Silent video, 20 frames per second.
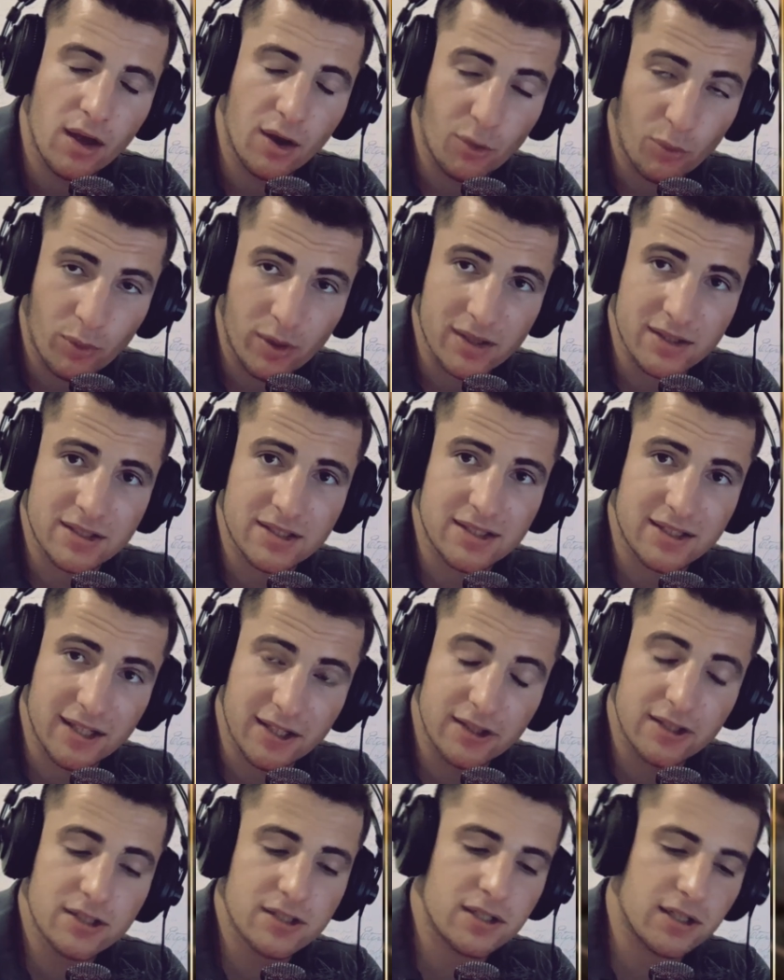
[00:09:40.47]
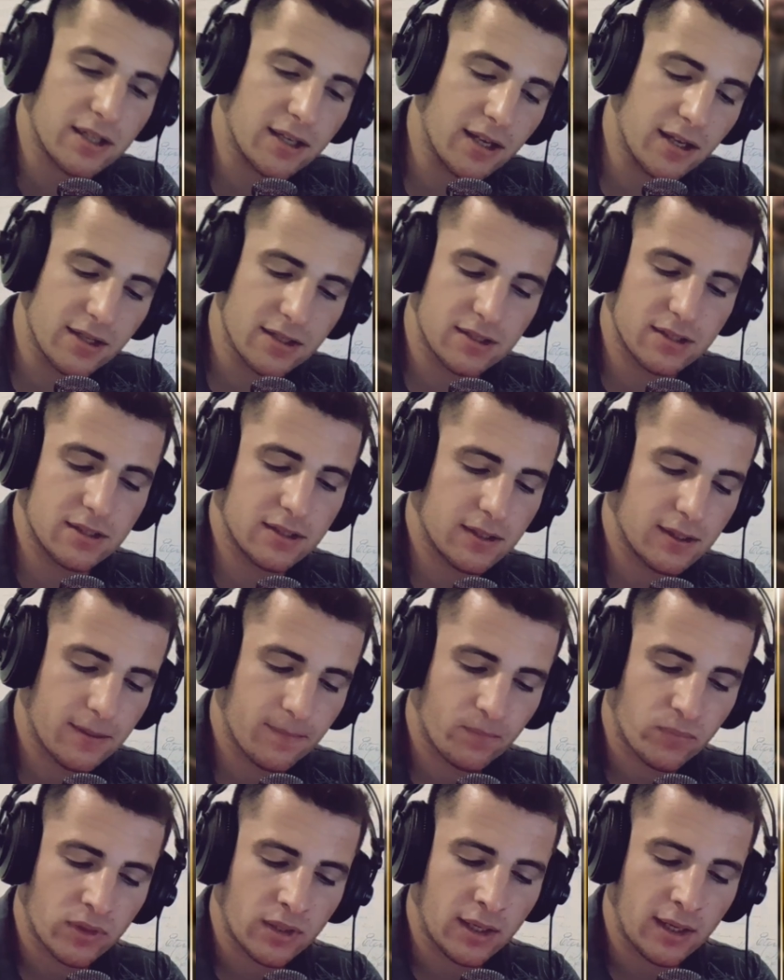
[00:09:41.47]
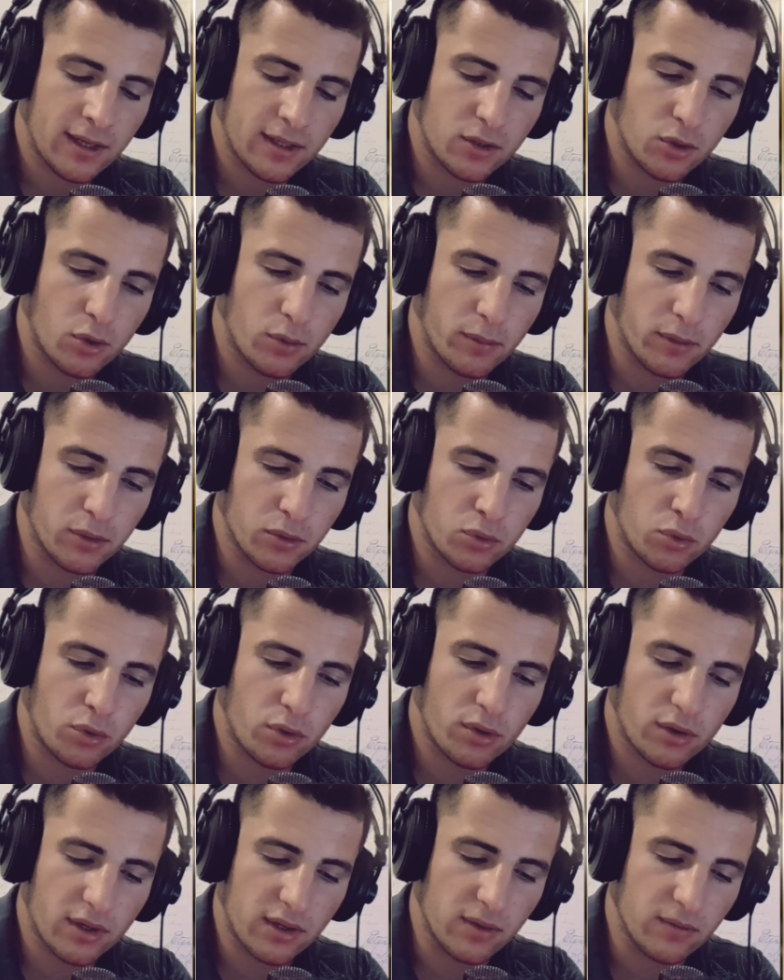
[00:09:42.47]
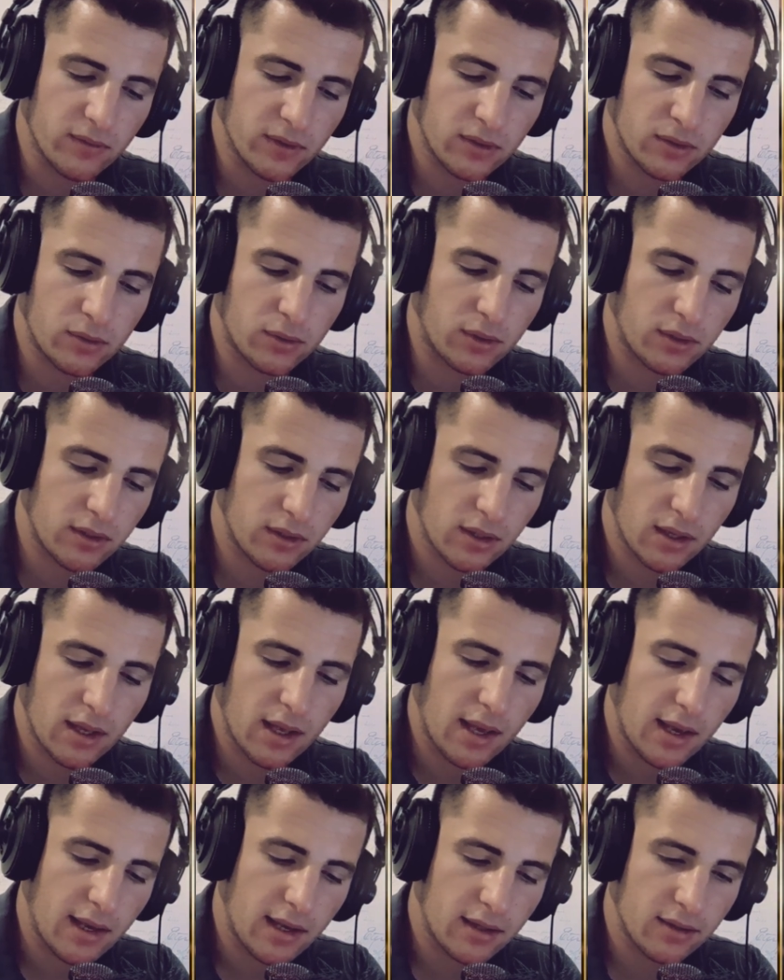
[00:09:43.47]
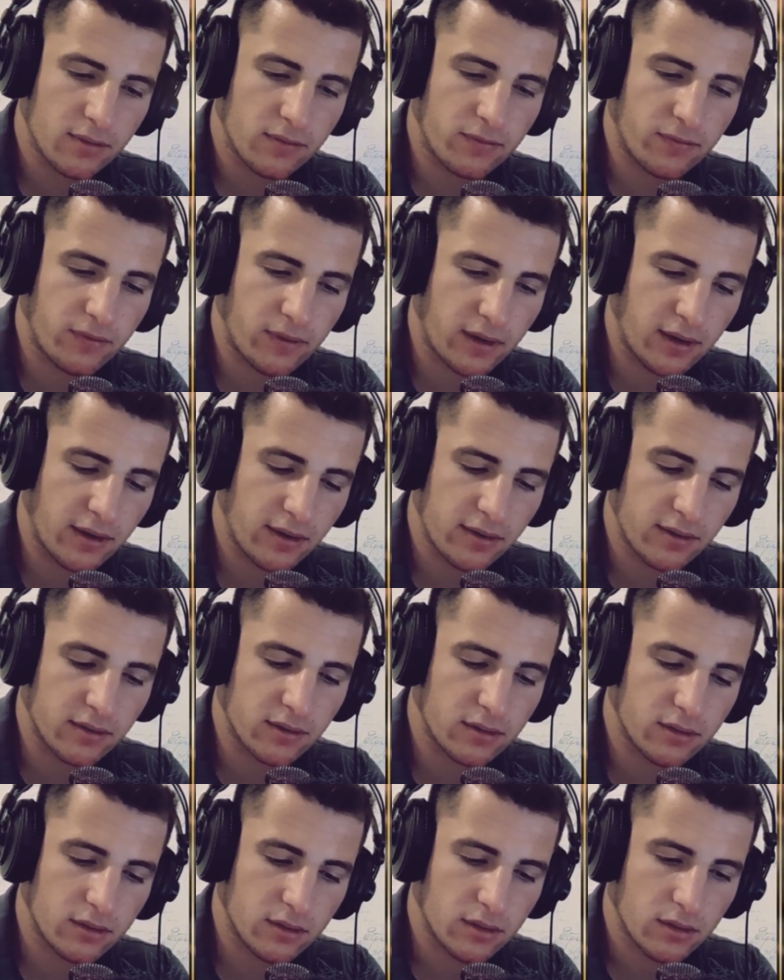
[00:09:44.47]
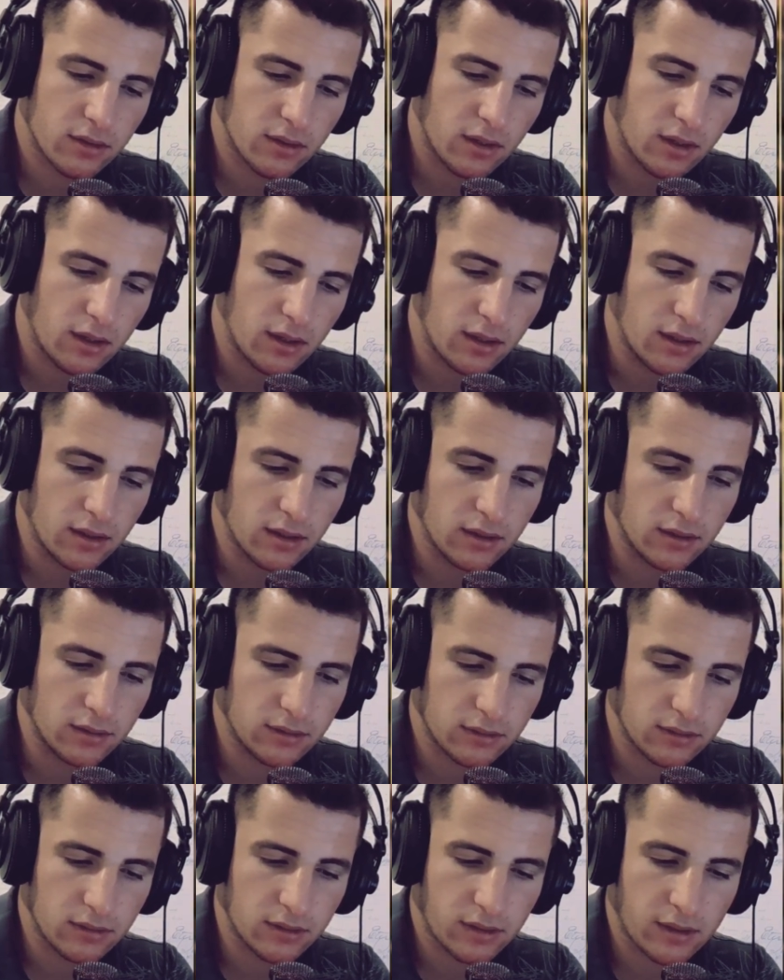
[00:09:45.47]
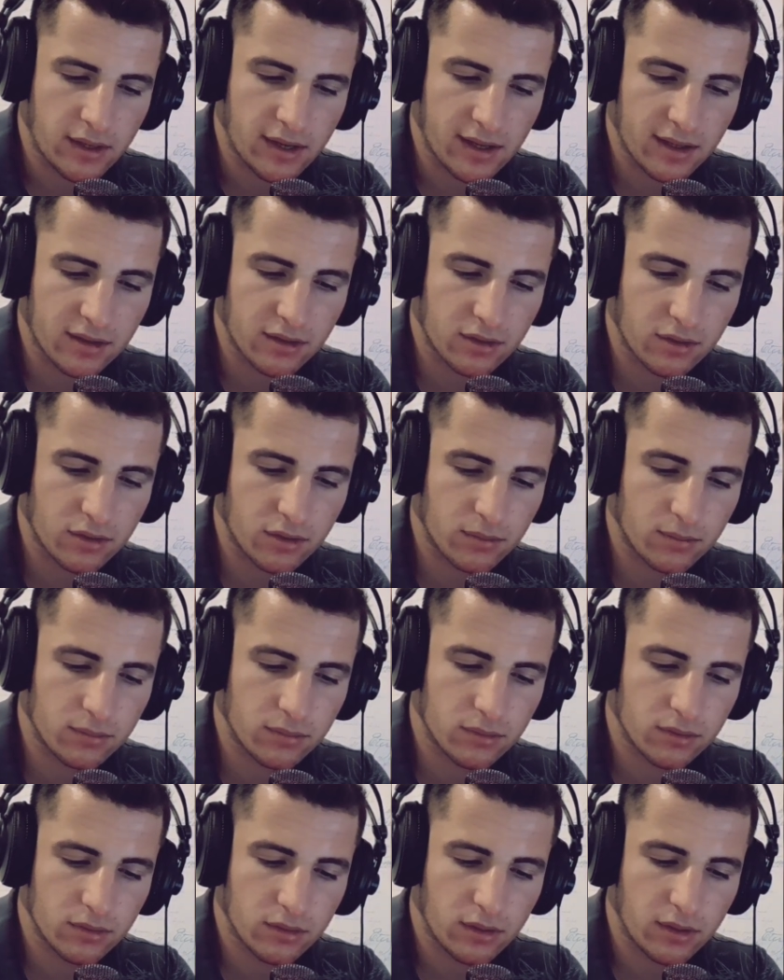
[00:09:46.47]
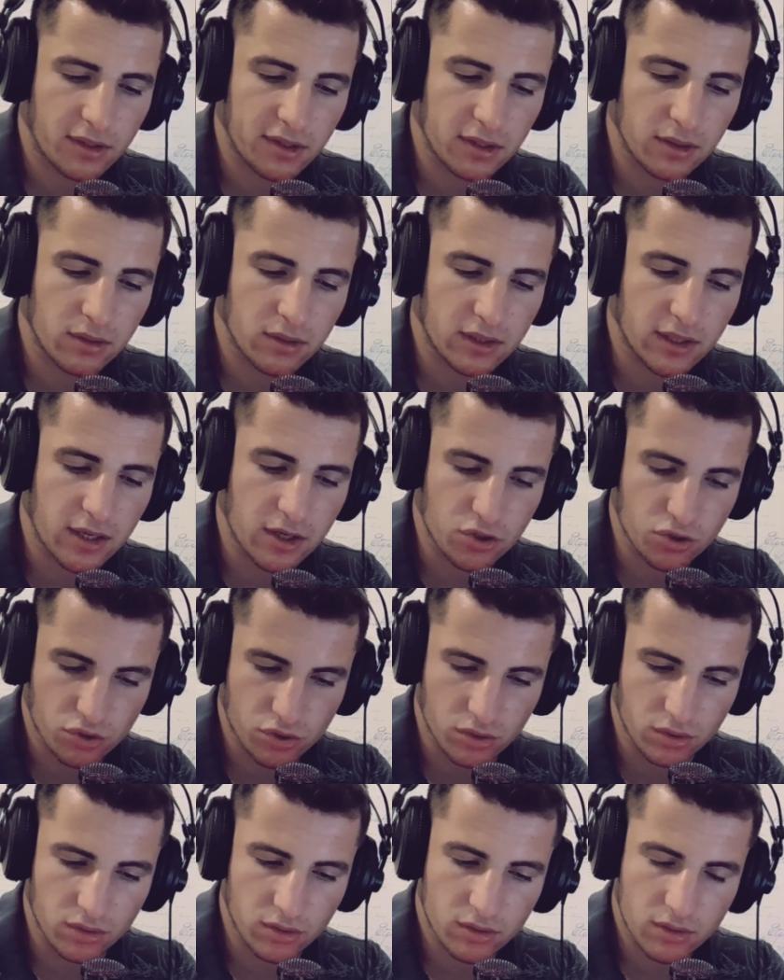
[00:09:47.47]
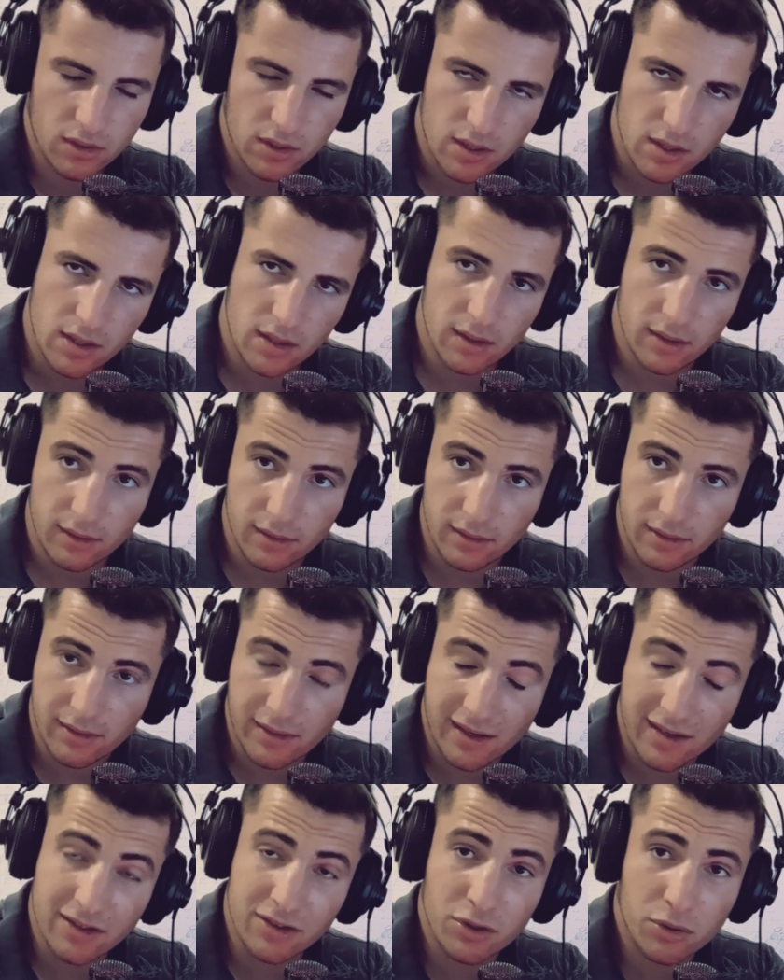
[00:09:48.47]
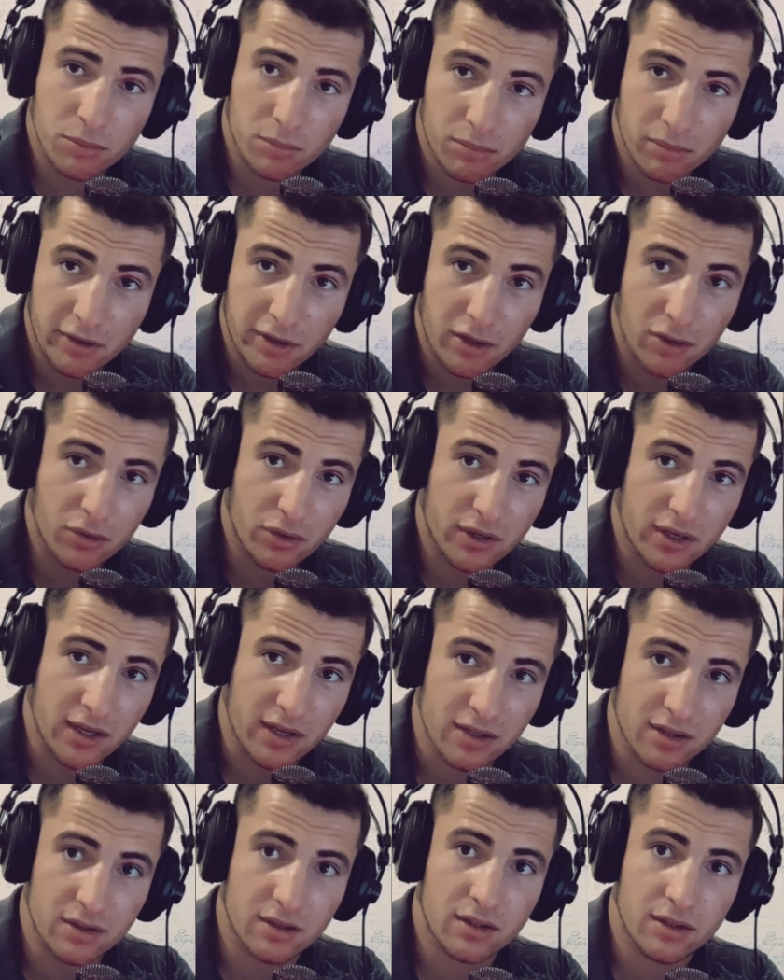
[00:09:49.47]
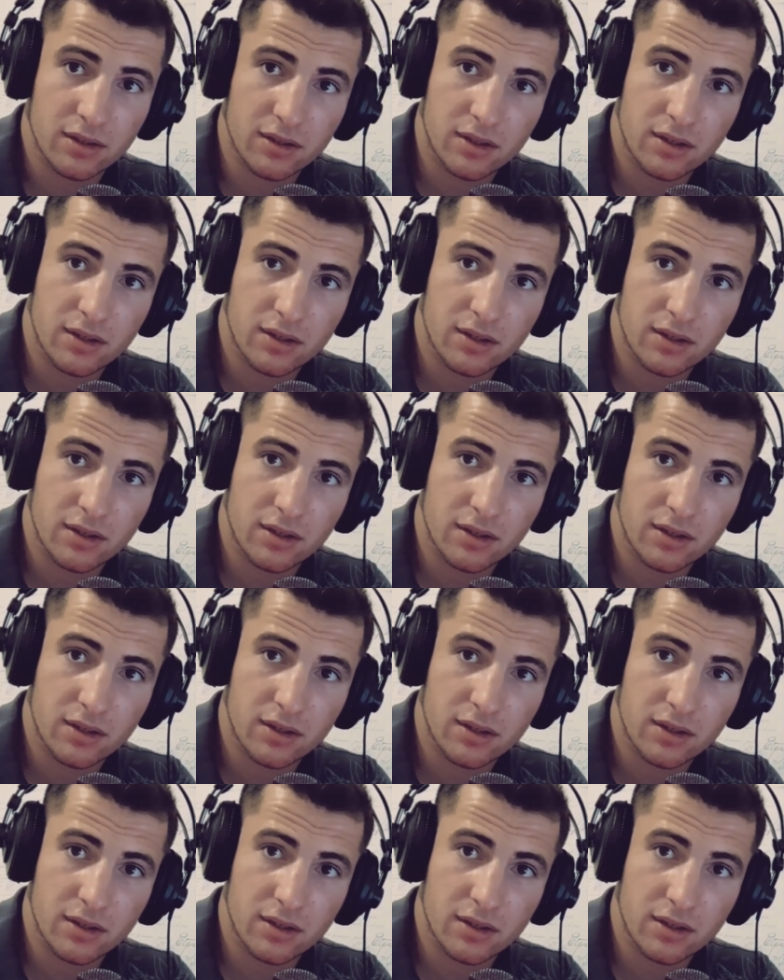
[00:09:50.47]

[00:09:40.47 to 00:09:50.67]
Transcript: Once that is the case, head over to your inventory and find random relocation. Random relocate